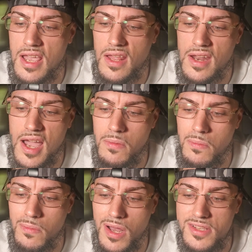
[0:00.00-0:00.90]
and
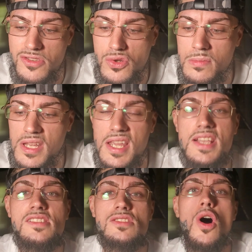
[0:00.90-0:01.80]
I'm assuming
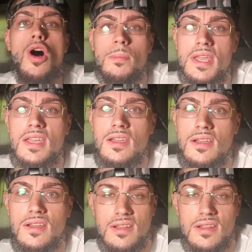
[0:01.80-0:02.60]
he saw me